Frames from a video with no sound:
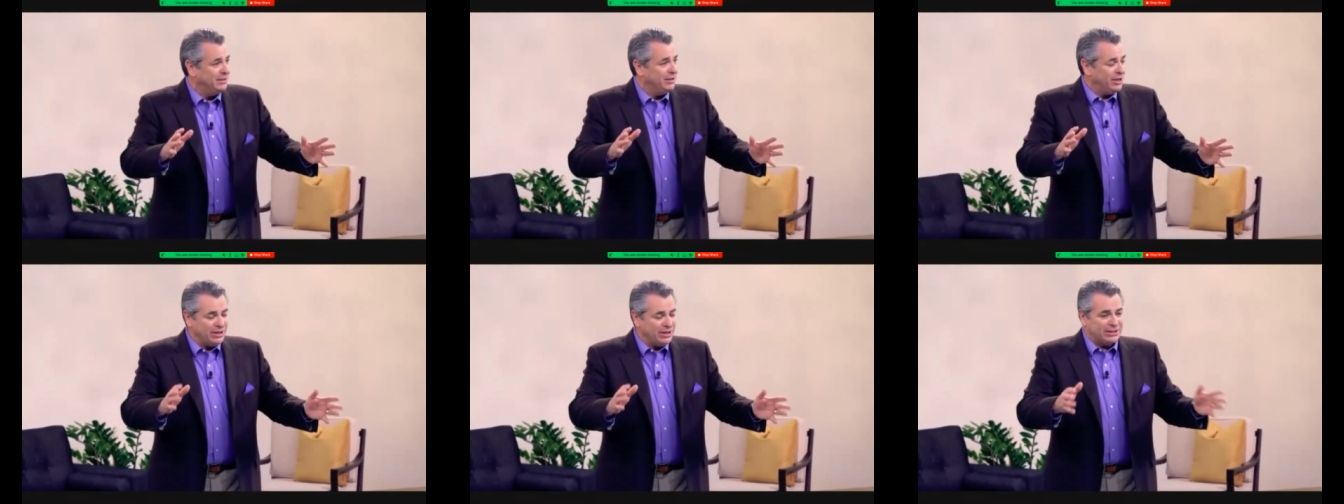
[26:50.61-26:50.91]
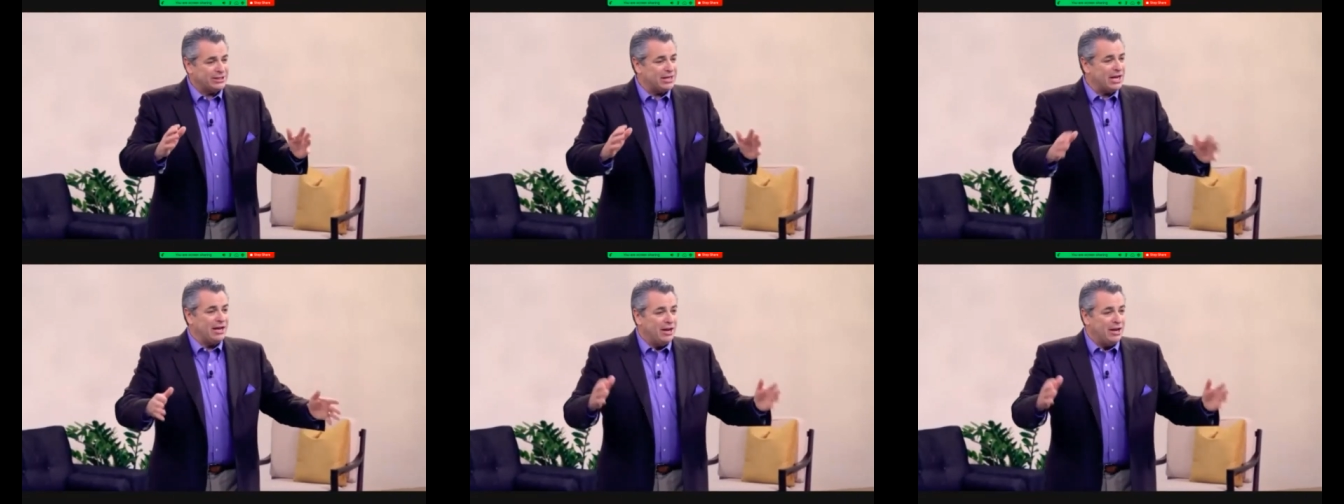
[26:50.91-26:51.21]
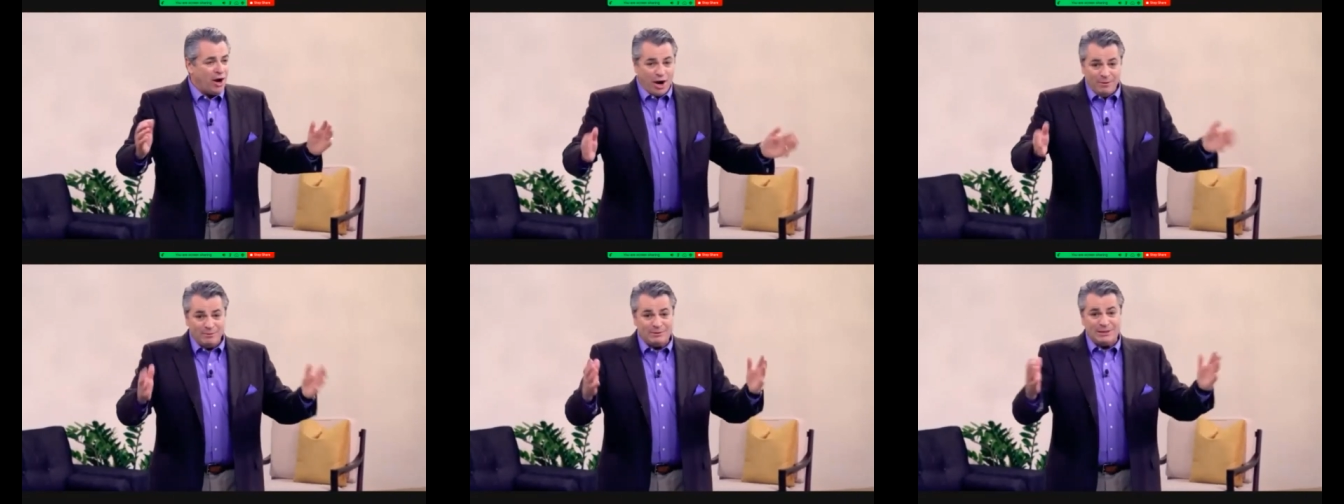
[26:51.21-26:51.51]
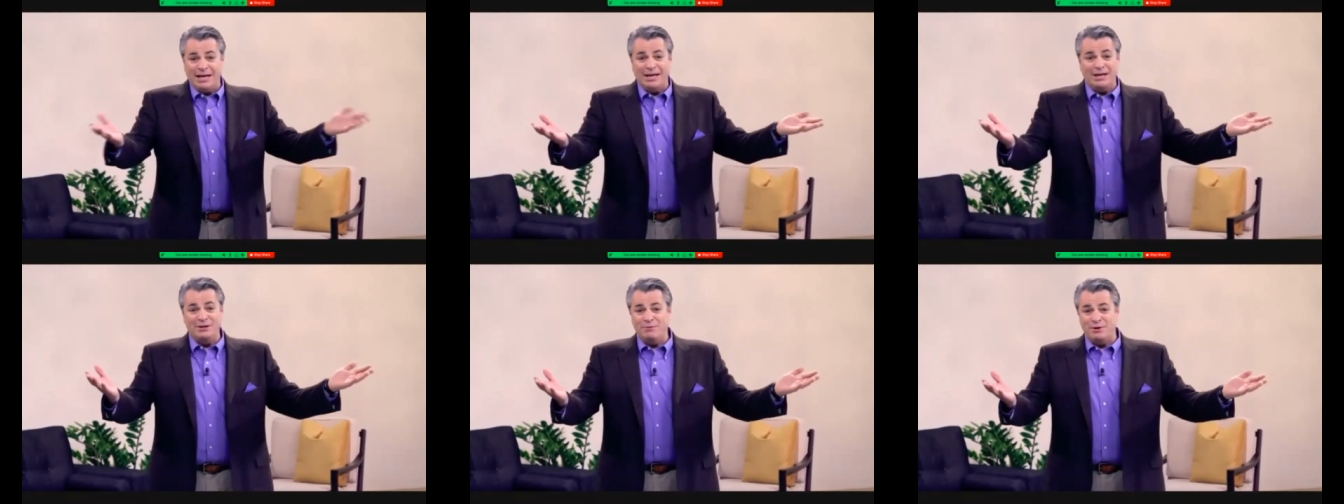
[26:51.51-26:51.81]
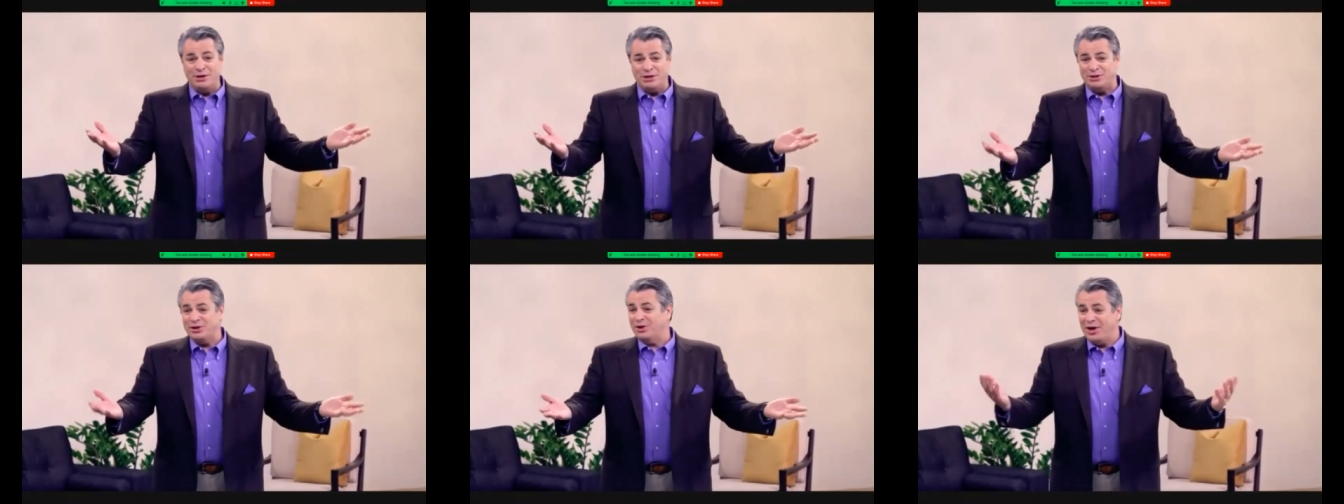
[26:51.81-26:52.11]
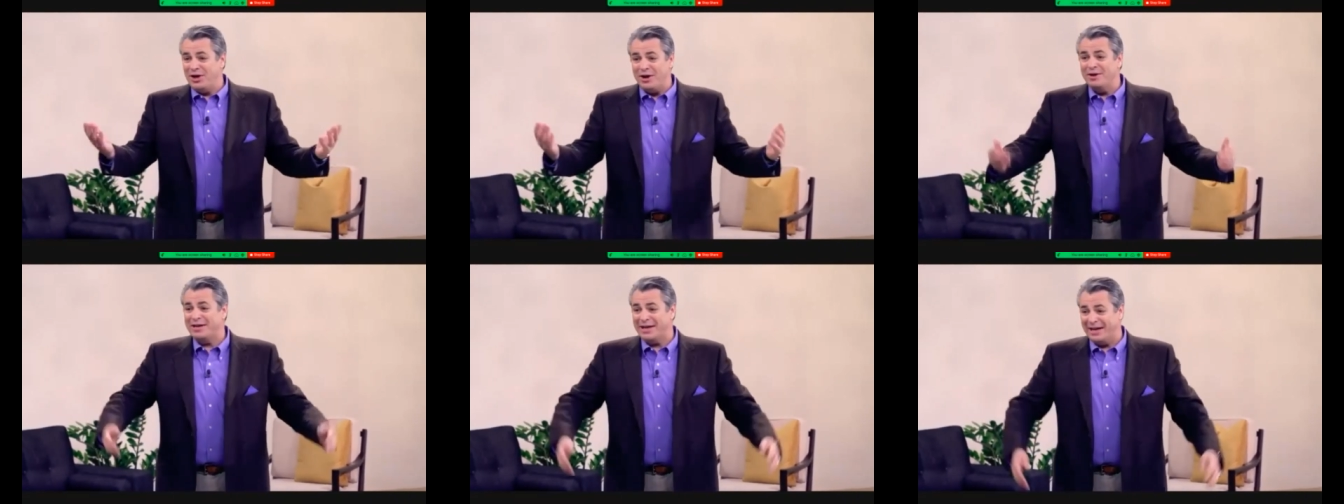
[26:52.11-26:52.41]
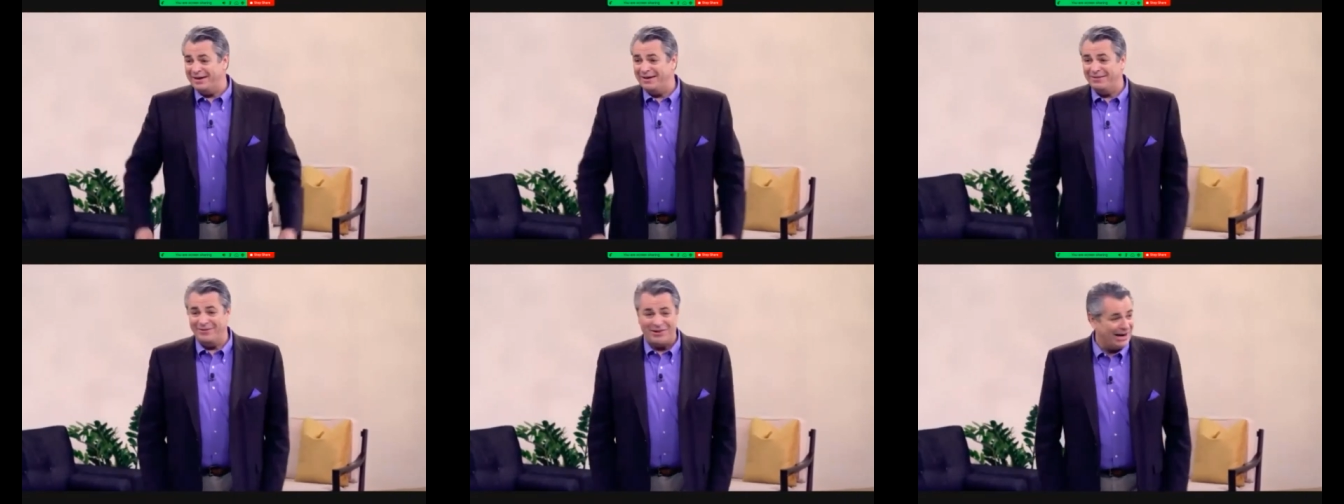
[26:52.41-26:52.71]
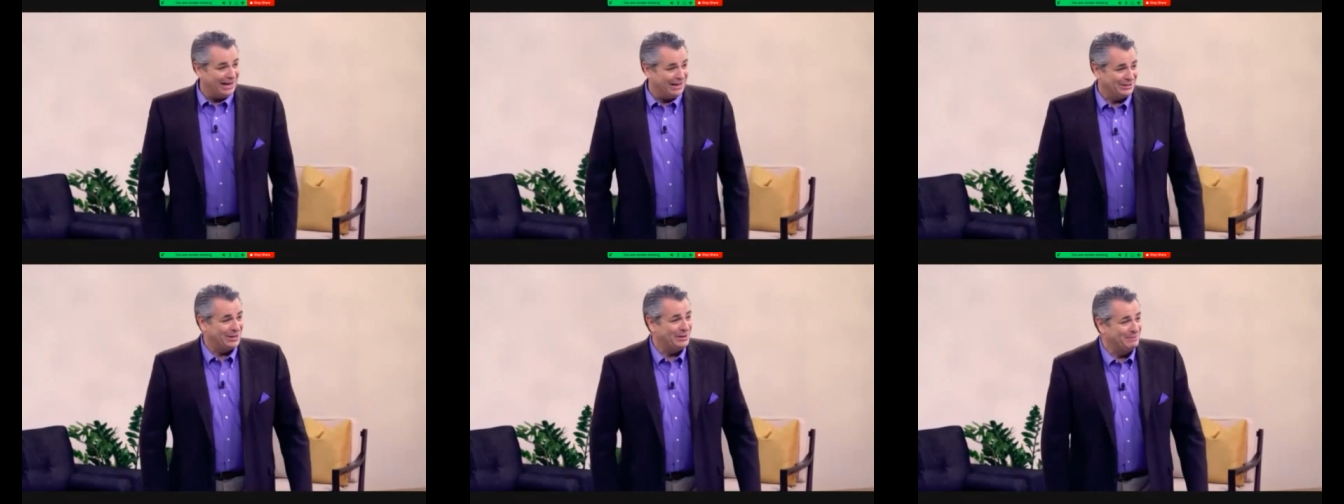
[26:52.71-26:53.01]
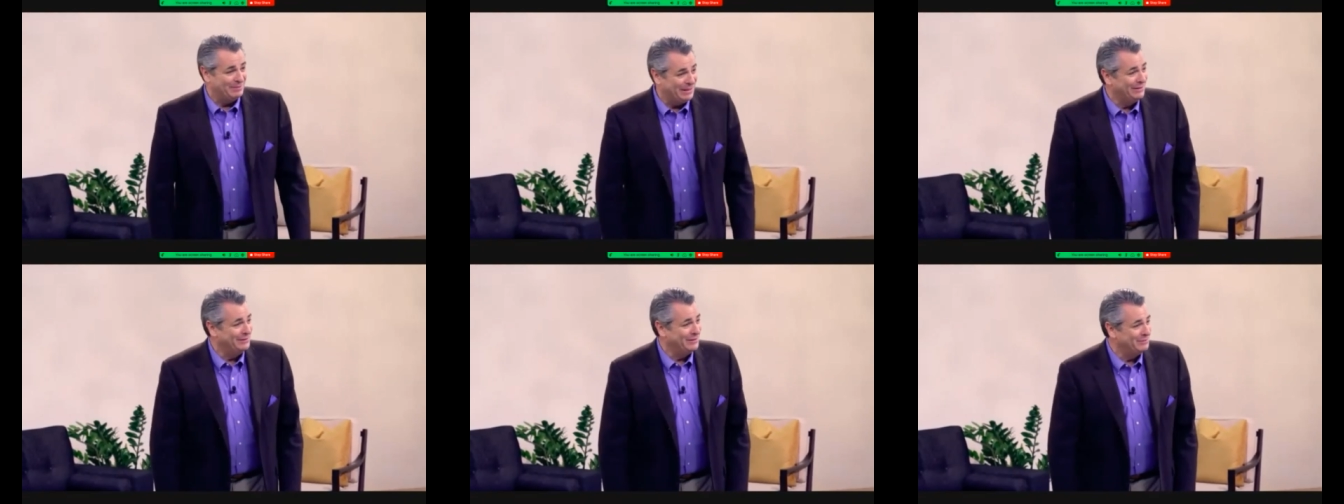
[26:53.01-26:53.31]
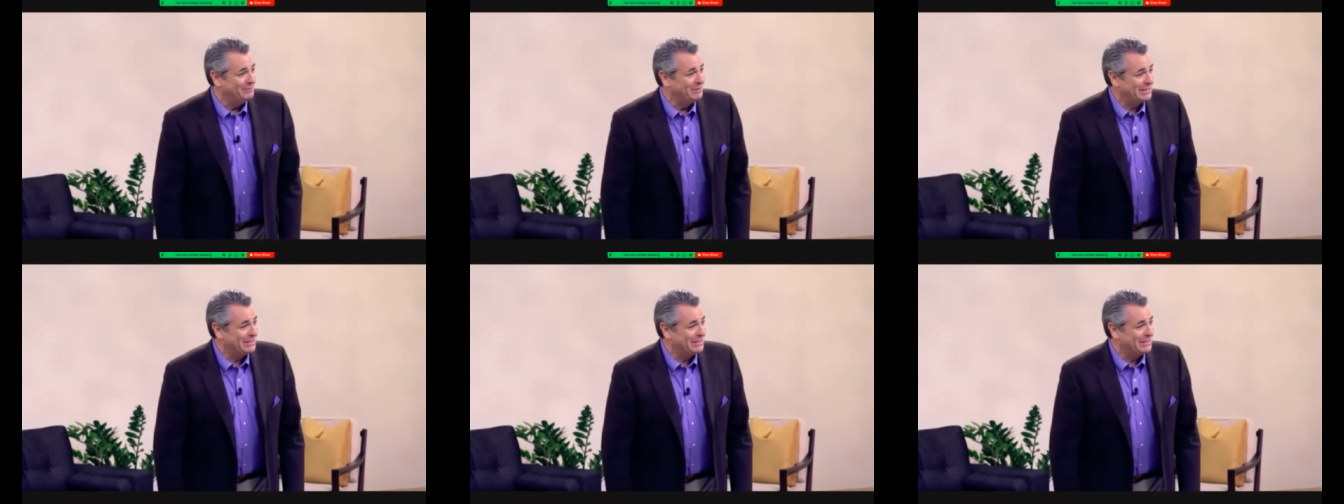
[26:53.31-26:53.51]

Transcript: I'm telling you my story. I kind of have a hard time believing it